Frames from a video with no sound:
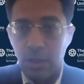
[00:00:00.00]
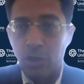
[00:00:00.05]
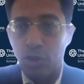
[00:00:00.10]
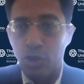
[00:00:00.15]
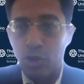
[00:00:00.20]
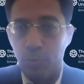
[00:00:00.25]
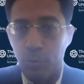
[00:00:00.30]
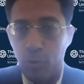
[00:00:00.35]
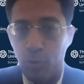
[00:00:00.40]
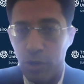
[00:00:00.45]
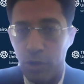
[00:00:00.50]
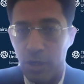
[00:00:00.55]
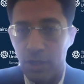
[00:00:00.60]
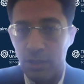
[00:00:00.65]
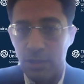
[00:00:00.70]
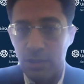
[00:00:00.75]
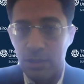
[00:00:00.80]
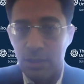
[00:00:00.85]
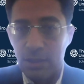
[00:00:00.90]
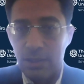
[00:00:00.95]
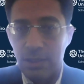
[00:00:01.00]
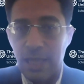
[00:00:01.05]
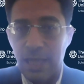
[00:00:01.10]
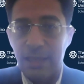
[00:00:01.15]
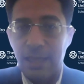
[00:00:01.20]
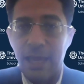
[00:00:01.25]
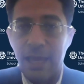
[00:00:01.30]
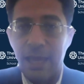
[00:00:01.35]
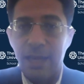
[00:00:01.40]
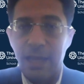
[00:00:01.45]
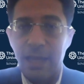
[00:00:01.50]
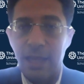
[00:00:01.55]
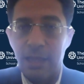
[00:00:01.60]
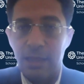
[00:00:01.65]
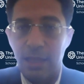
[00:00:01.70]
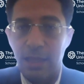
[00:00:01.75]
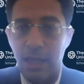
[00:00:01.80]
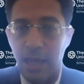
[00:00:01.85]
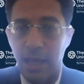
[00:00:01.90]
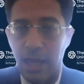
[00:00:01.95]
touch points that can
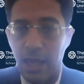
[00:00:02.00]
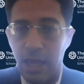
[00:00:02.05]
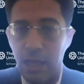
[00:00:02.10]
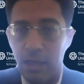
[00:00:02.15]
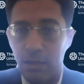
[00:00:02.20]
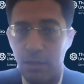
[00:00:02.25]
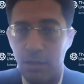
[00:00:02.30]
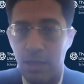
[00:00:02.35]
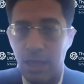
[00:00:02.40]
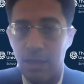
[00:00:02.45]
indicate